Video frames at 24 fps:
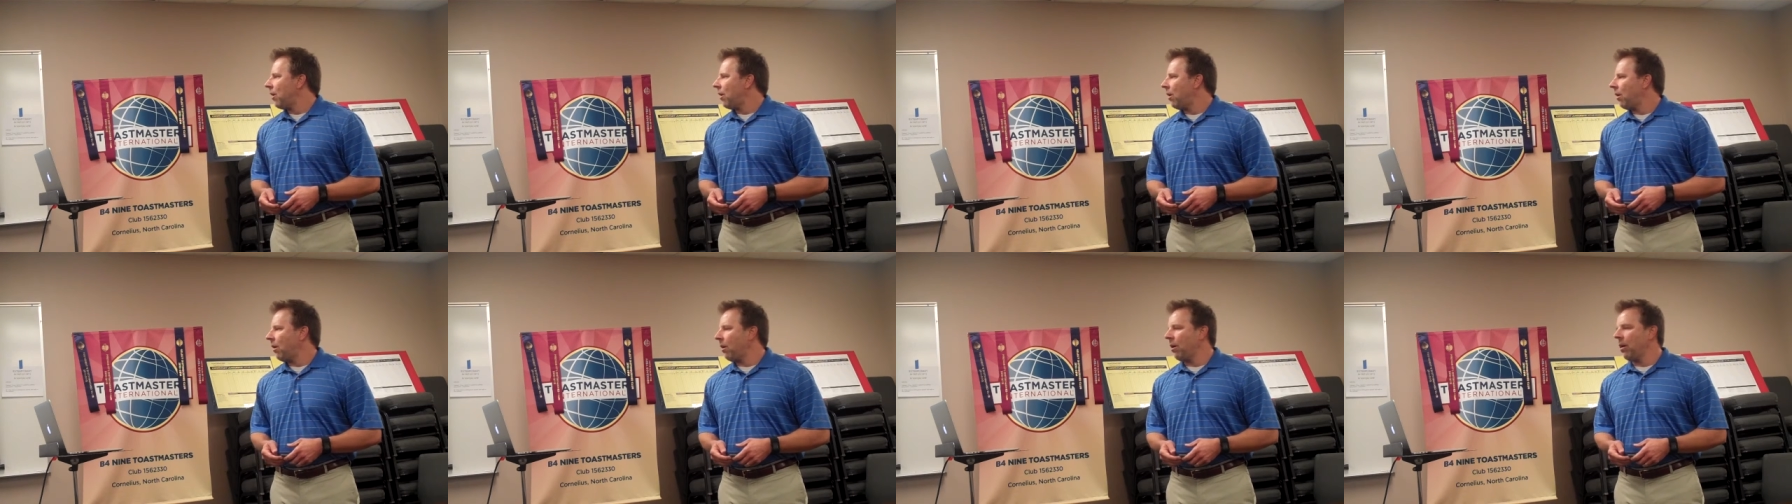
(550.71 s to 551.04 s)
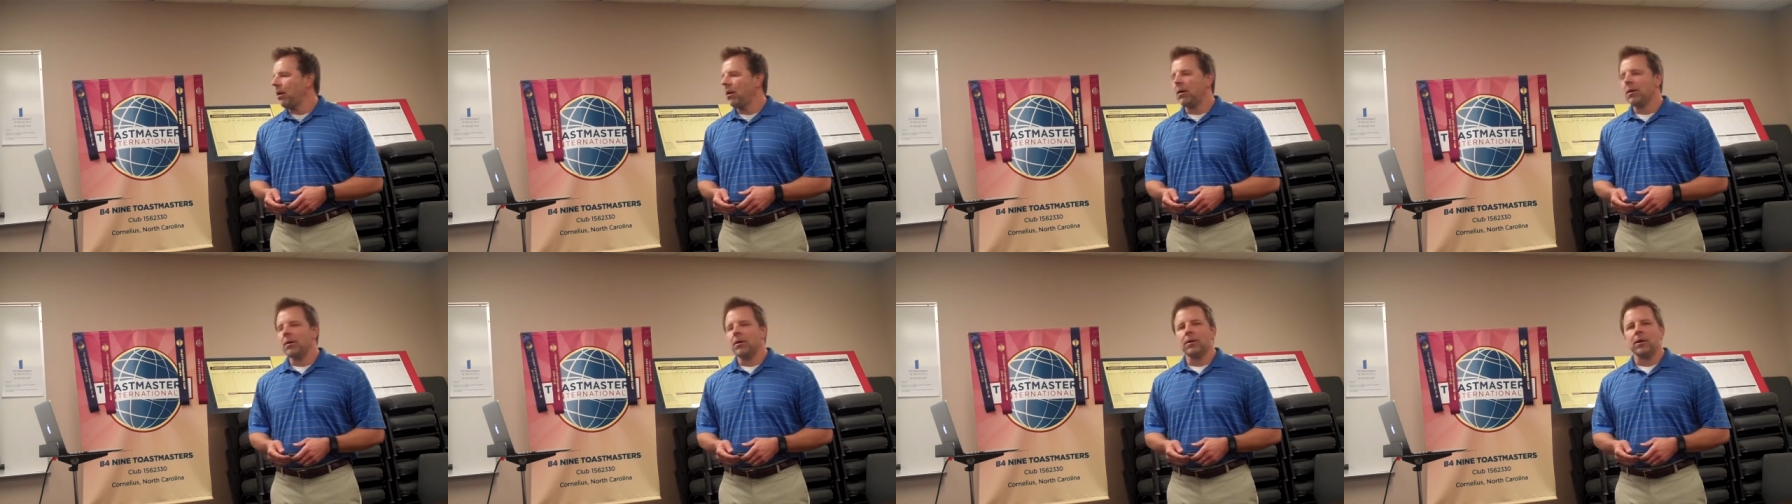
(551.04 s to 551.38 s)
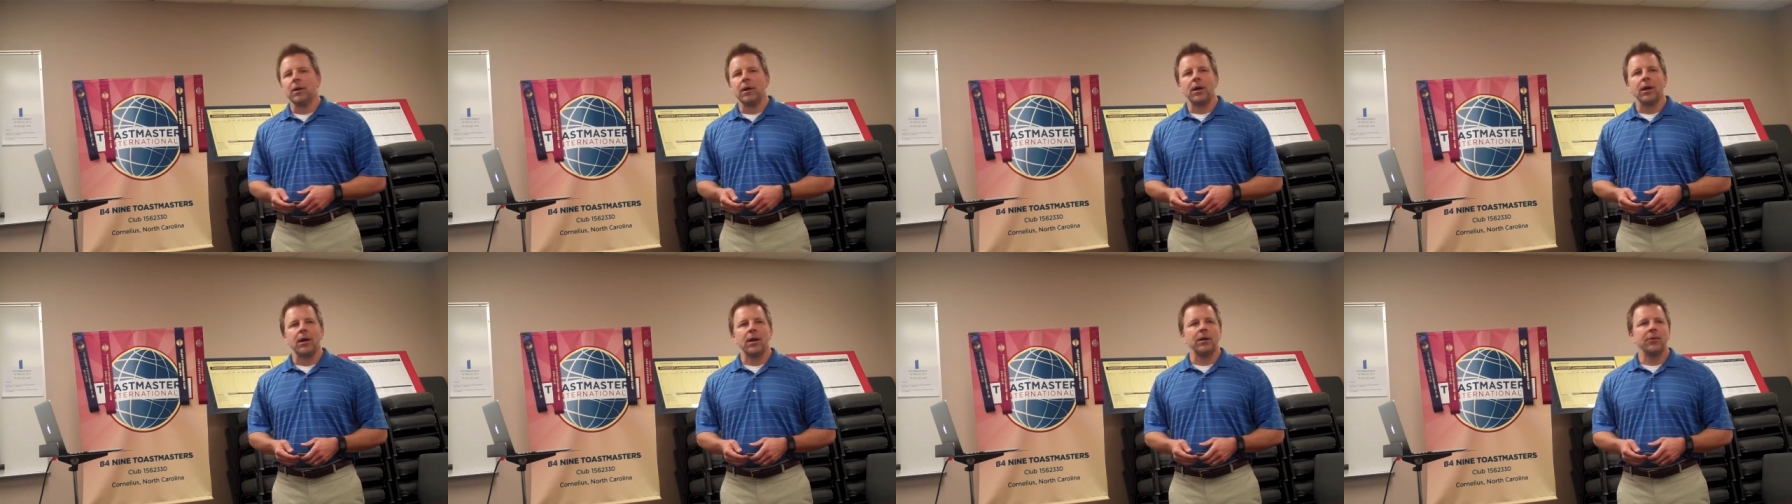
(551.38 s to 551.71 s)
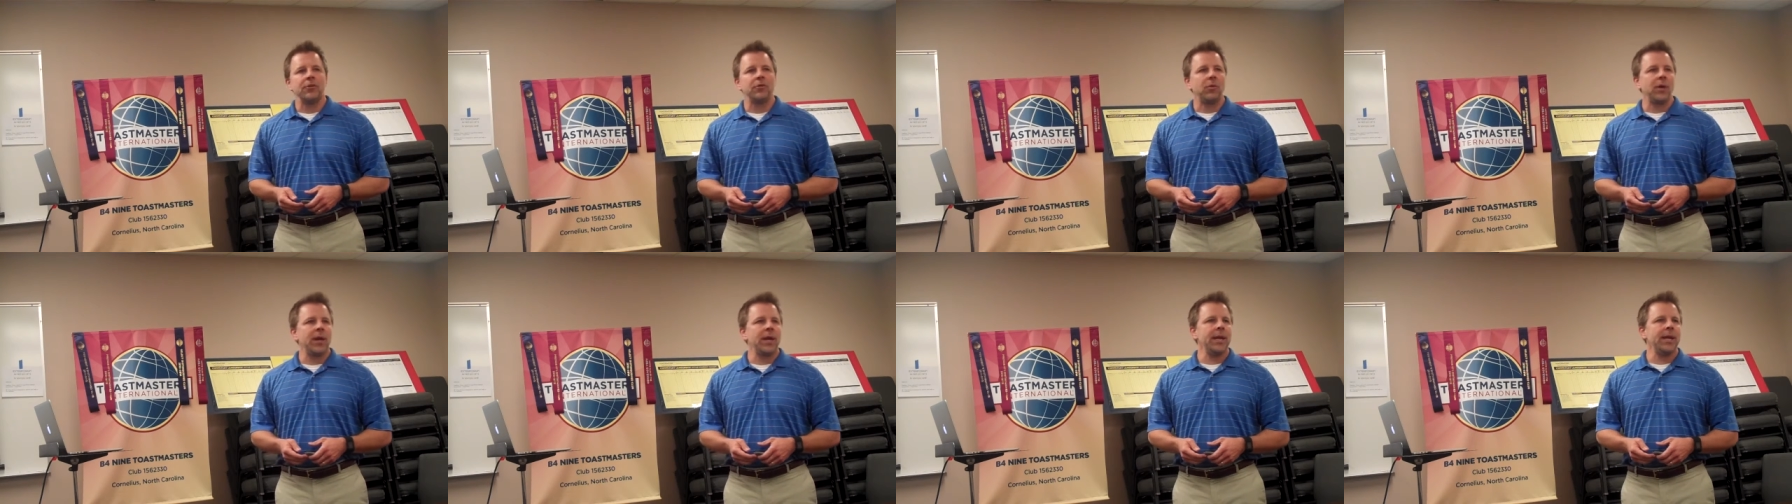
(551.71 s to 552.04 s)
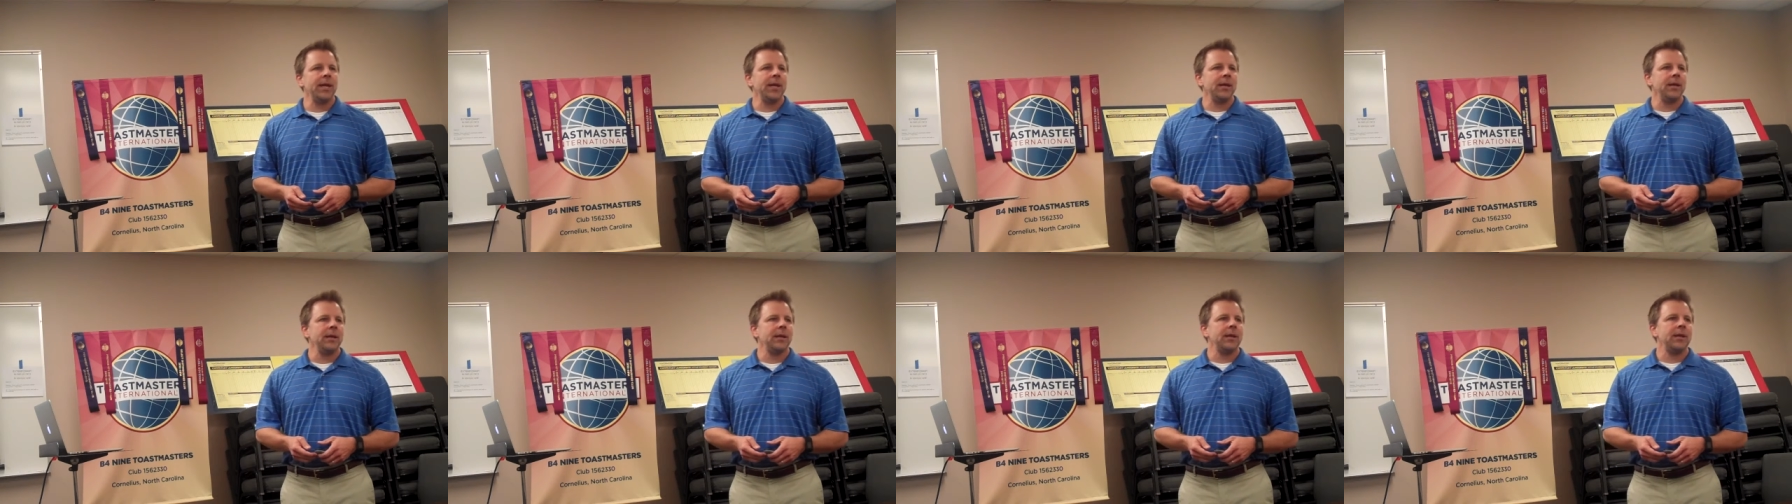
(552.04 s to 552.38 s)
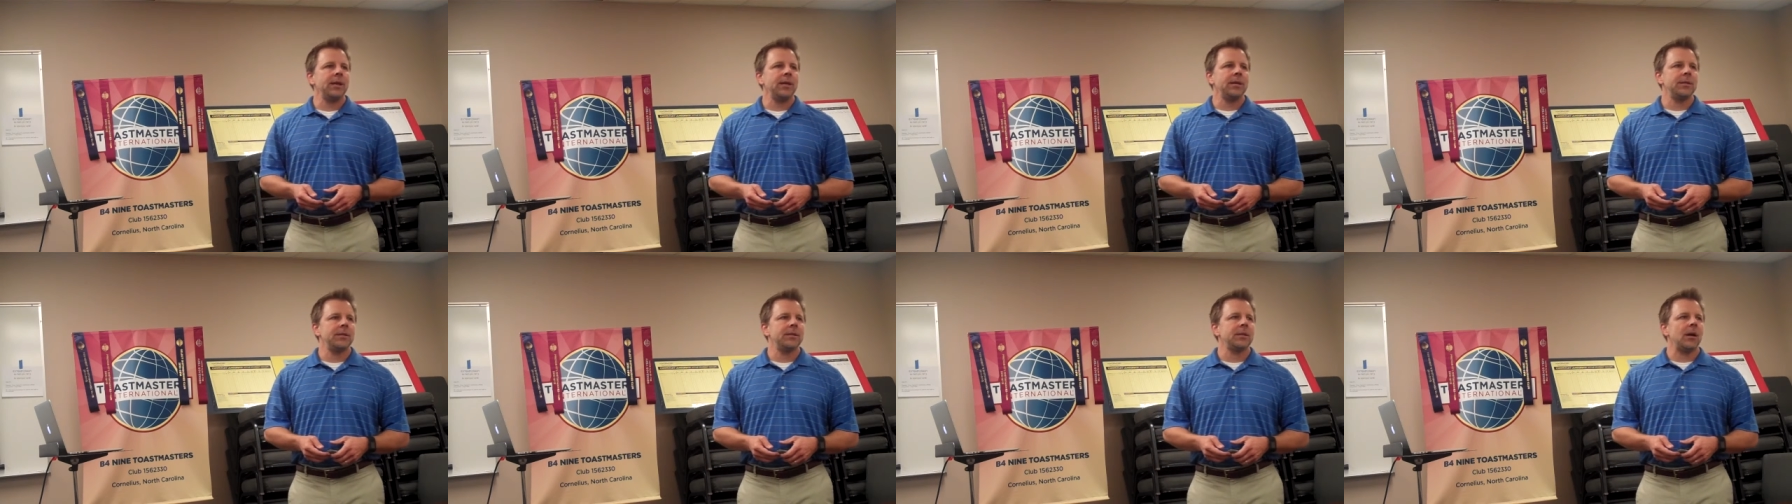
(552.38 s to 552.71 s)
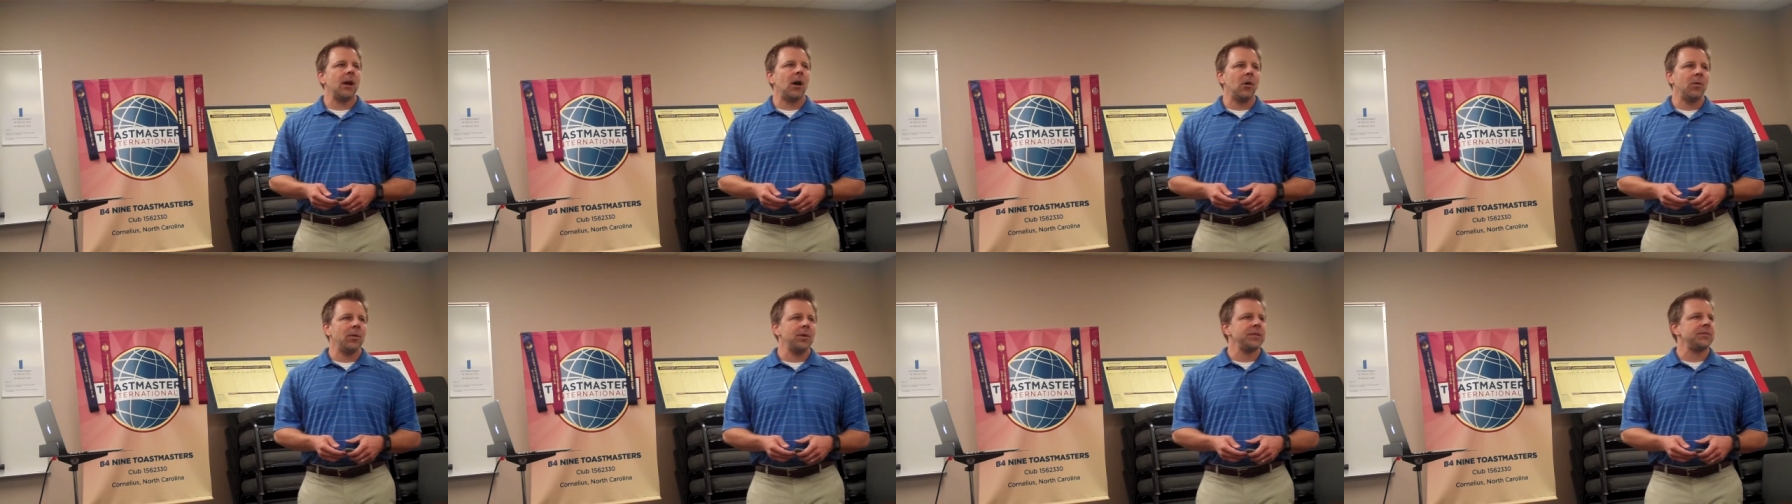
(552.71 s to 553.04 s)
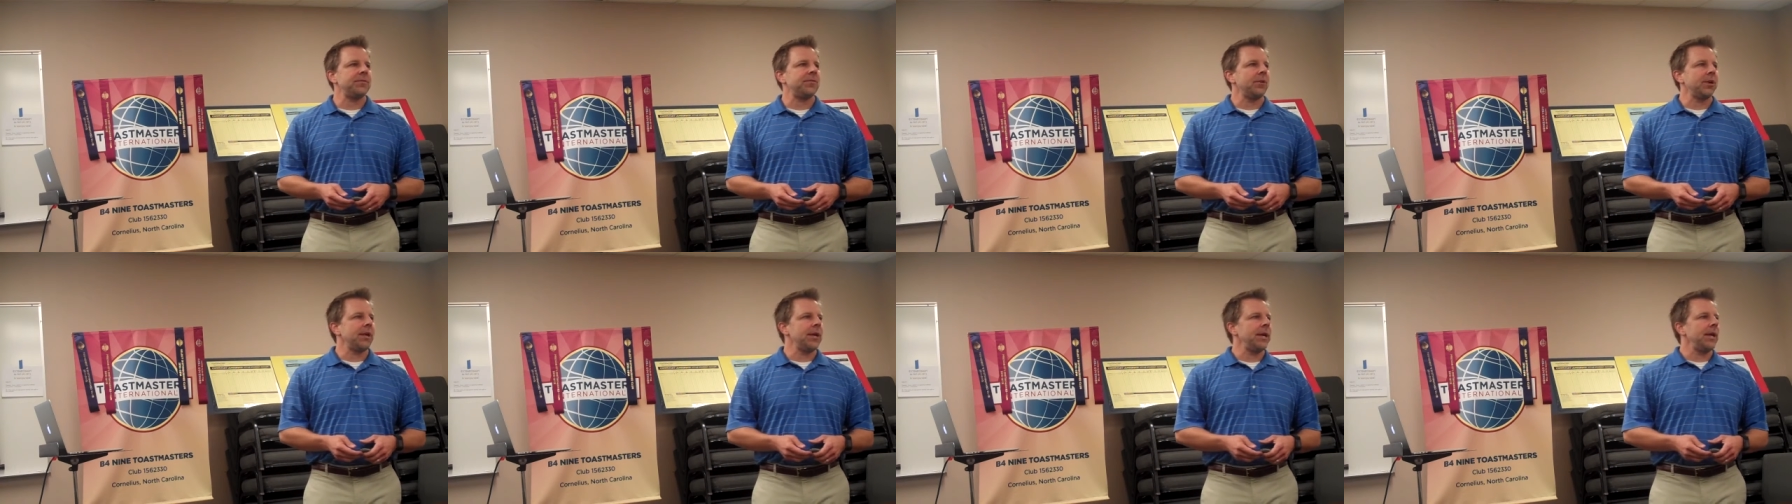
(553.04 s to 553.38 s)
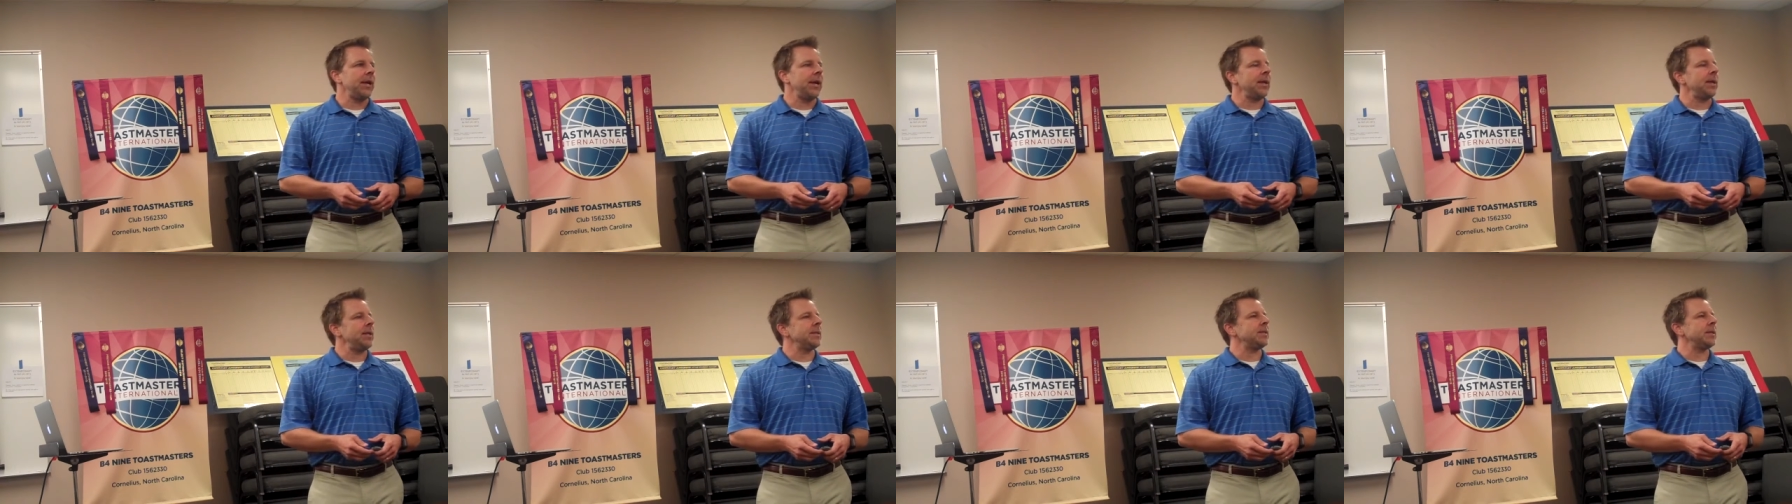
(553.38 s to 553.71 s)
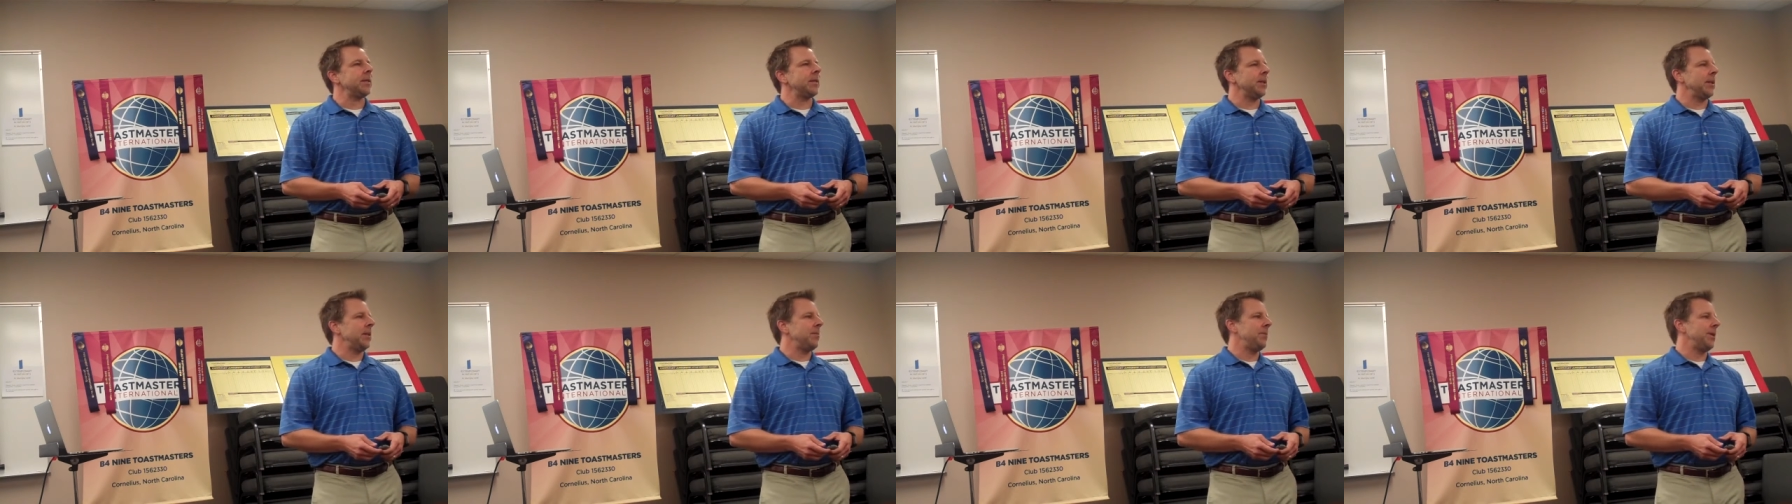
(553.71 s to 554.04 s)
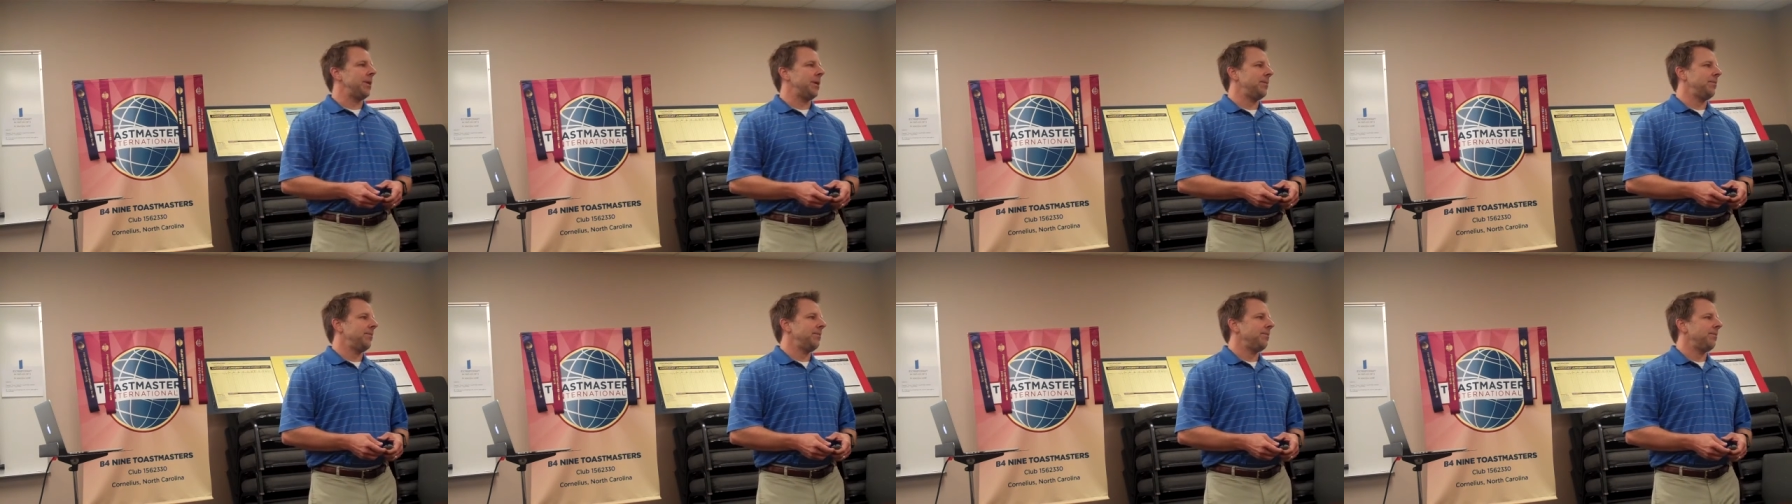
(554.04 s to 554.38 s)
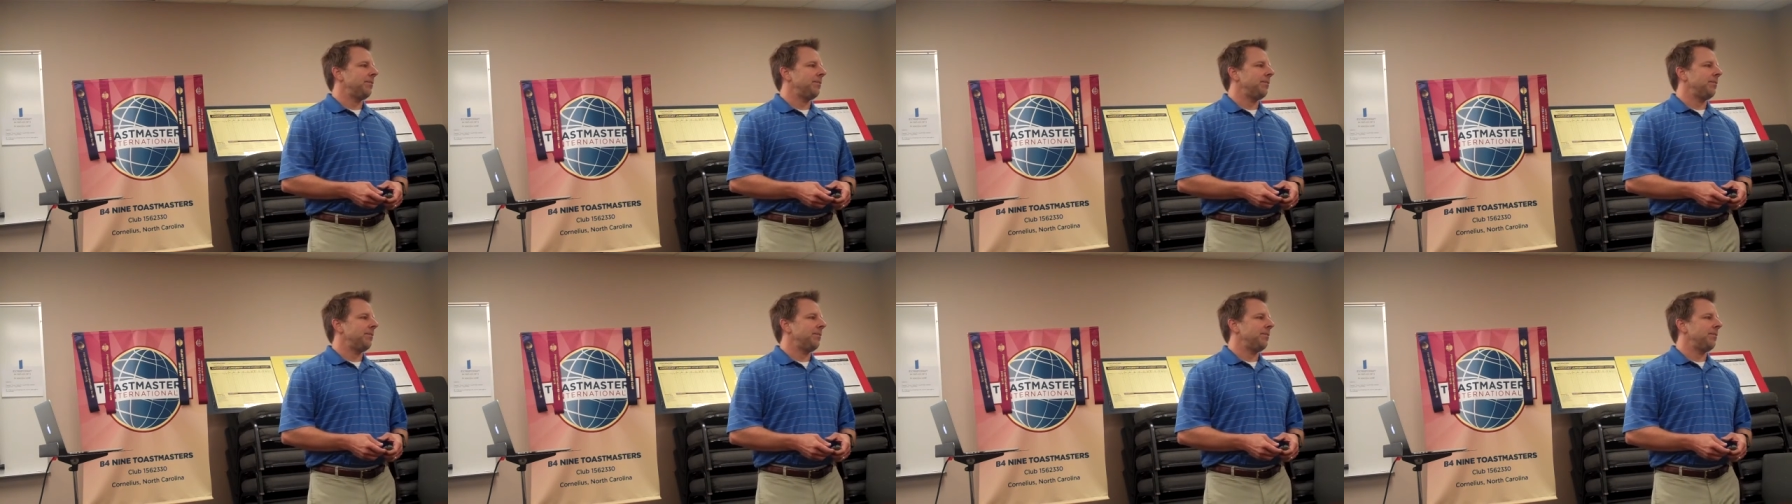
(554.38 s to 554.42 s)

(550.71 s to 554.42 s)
Our training is always free and it's unlimited.